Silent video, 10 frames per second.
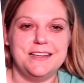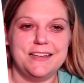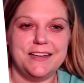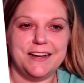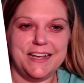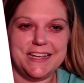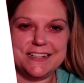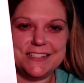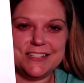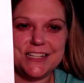All right, here's
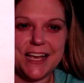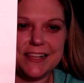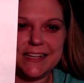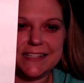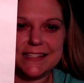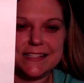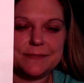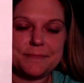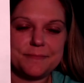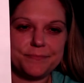your checklist
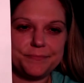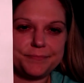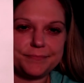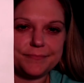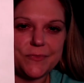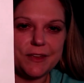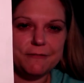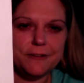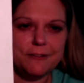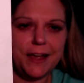
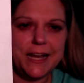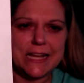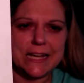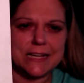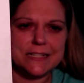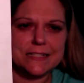for writing.